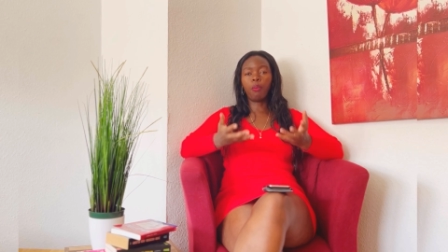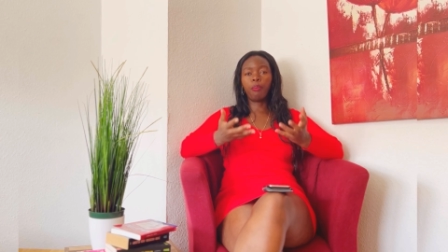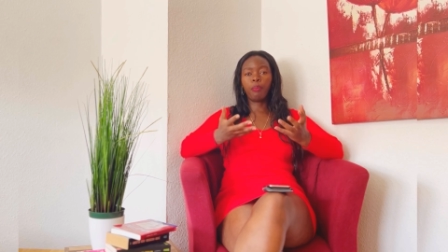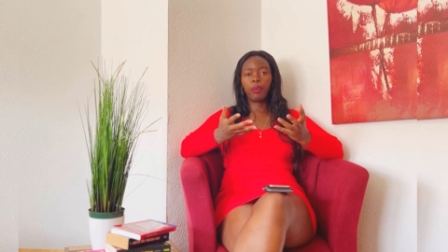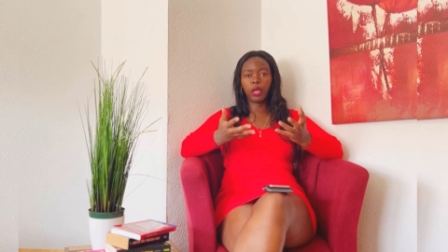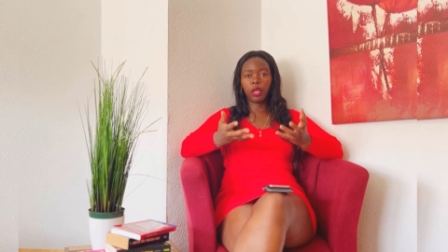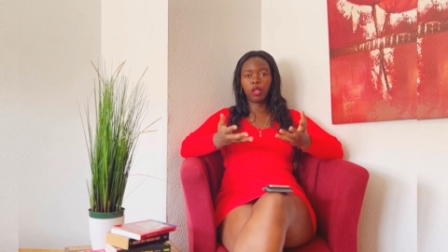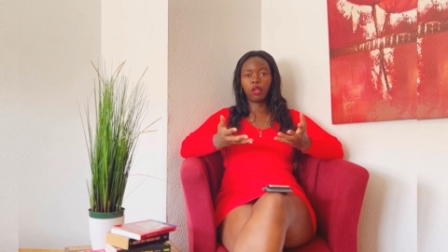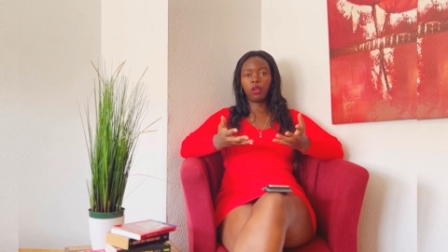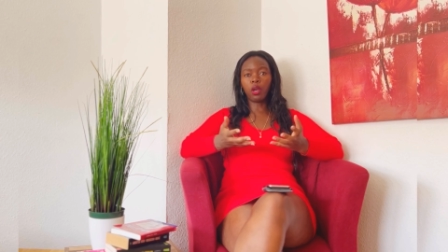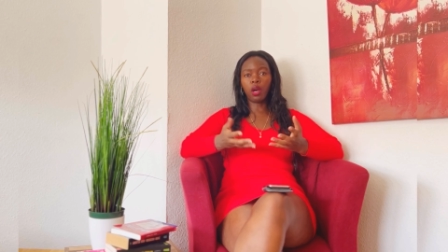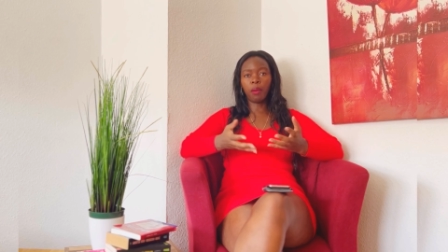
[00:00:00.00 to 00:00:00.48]

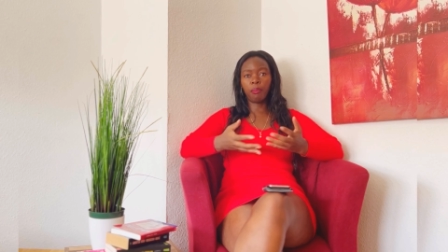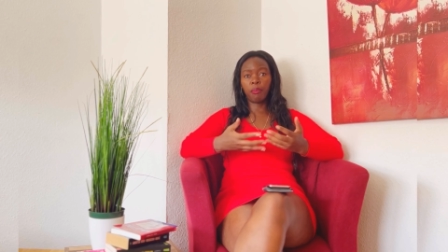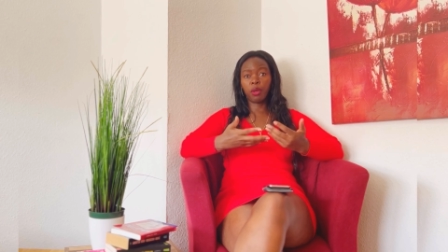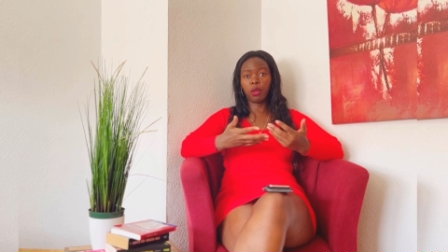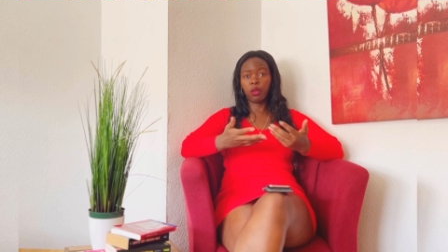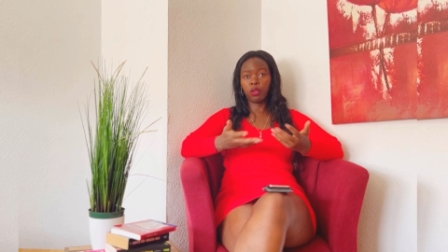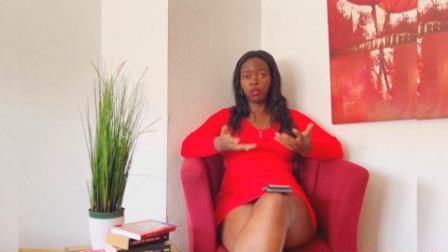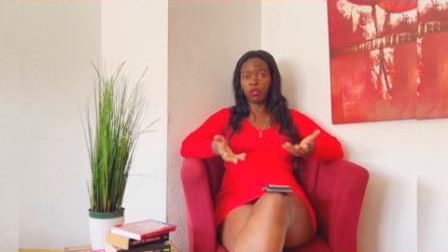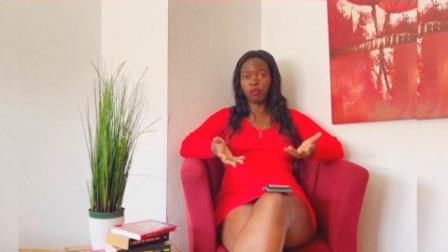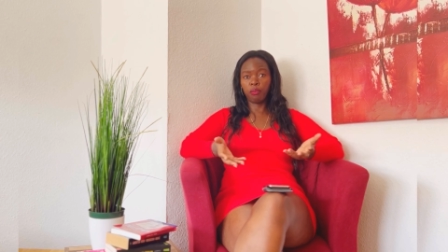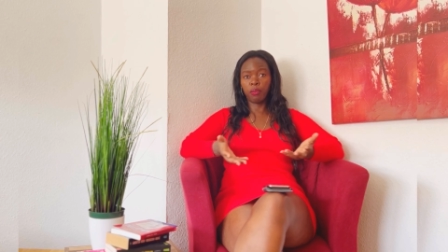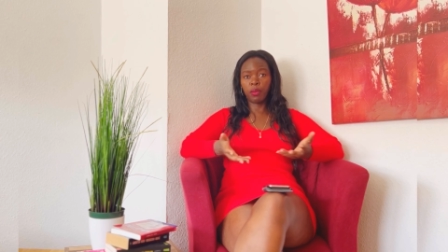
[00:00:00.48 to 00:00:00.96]
pick you up
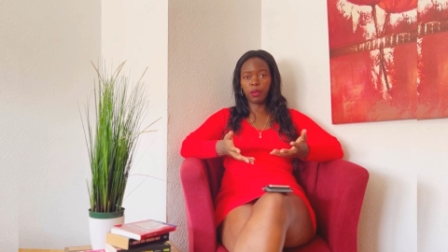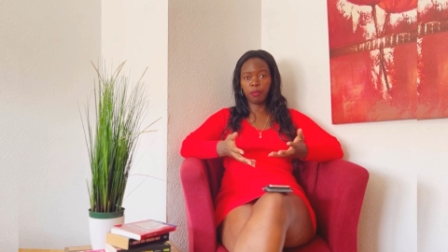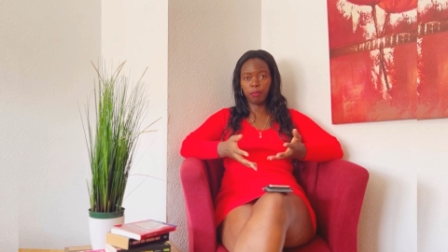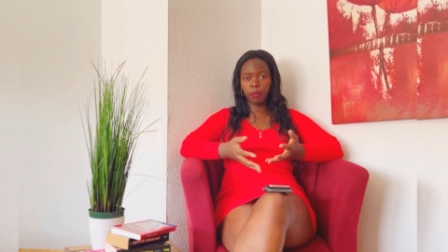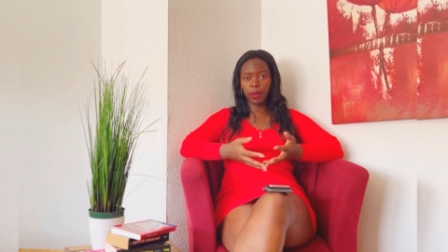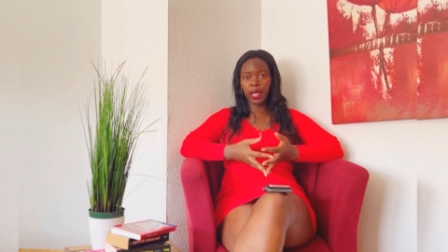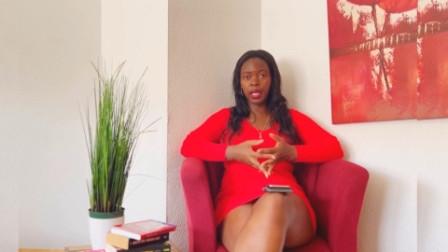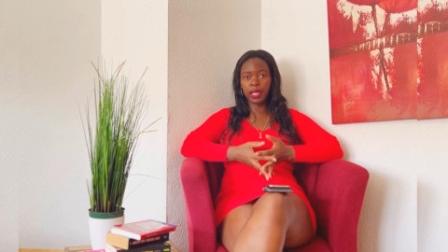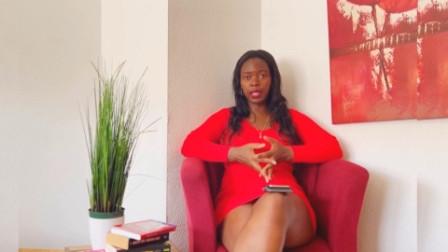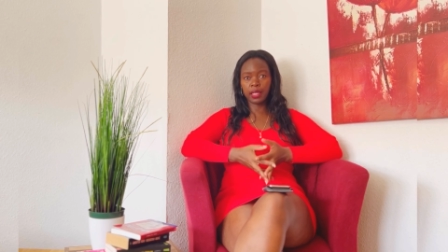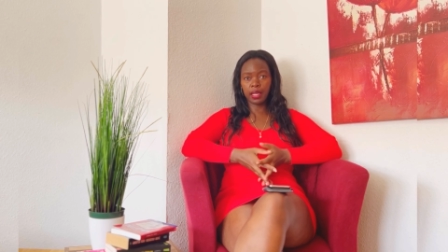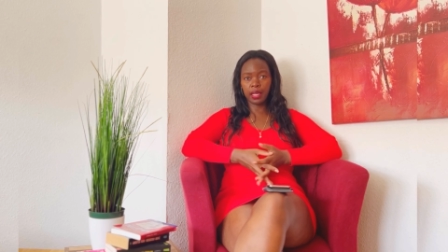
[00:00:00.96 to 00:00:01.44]
because you've been
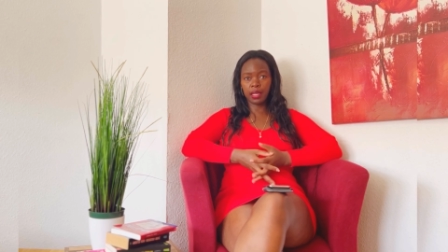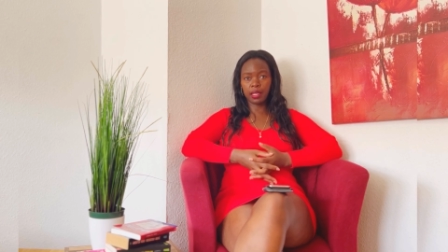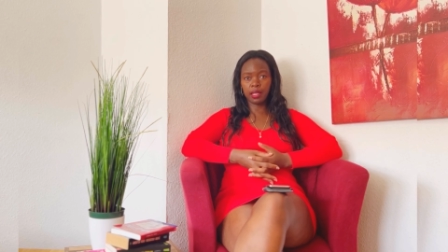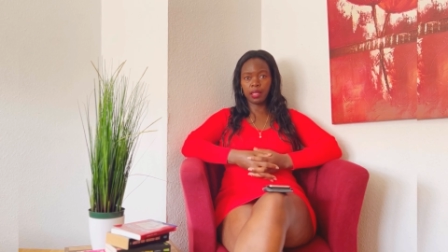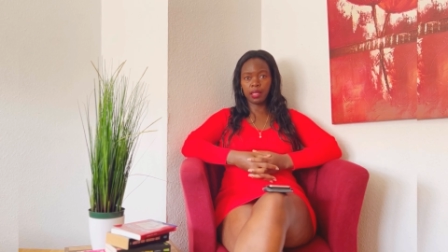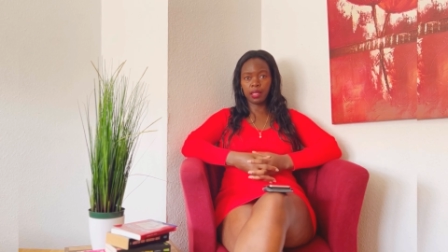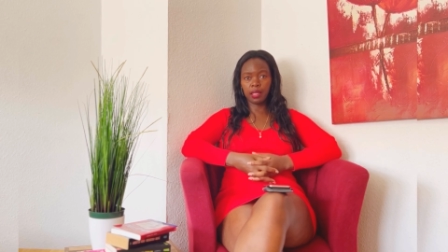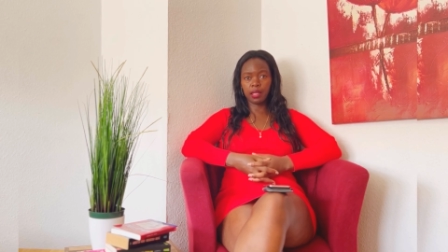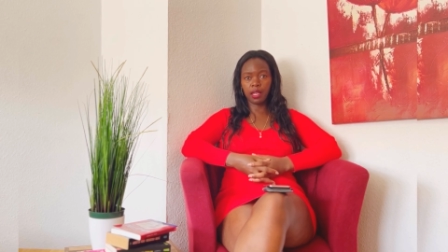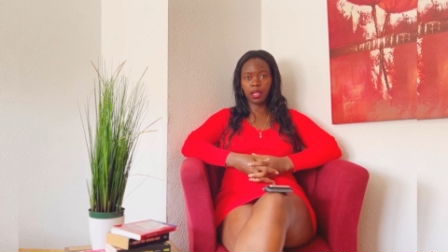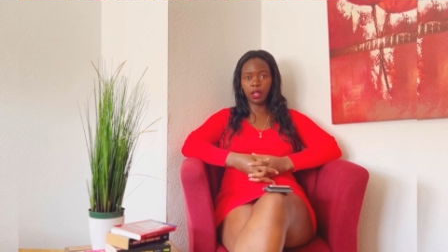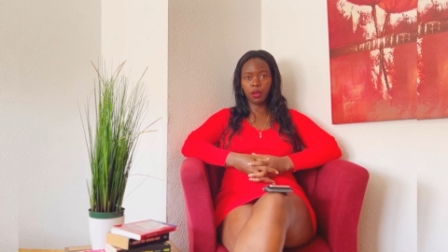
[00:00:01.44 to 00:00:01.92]
paying
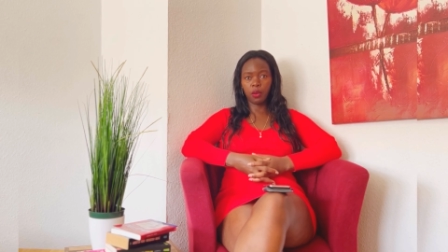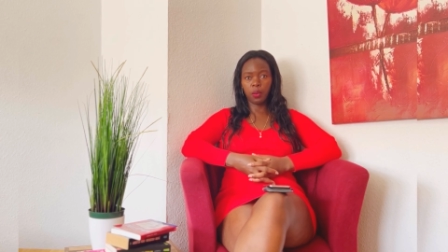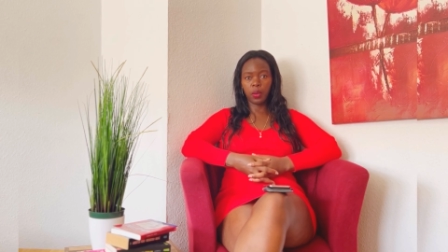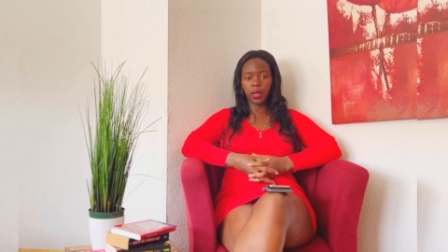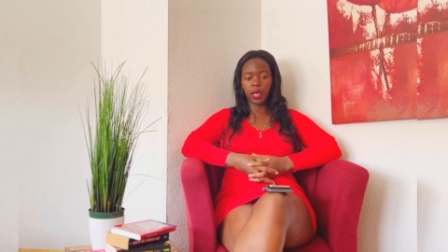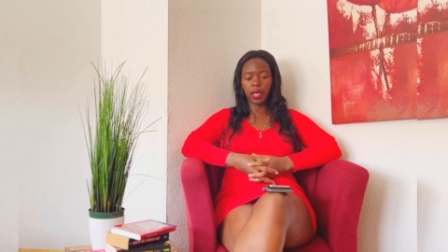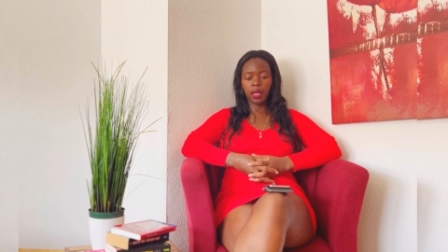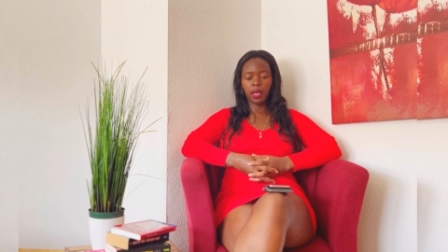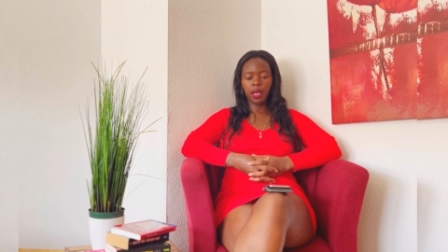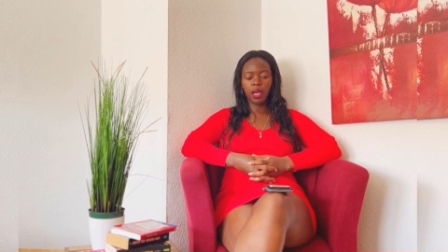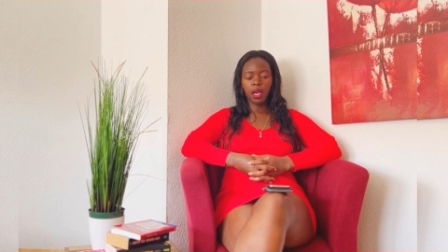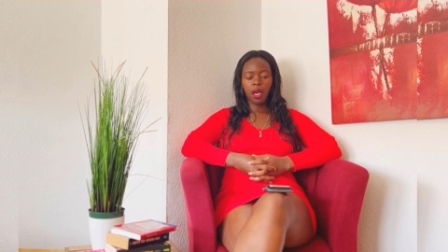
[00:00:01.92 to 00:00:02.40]
taxes
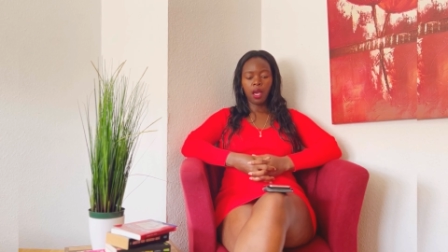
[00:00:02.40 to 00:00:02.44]
anyway.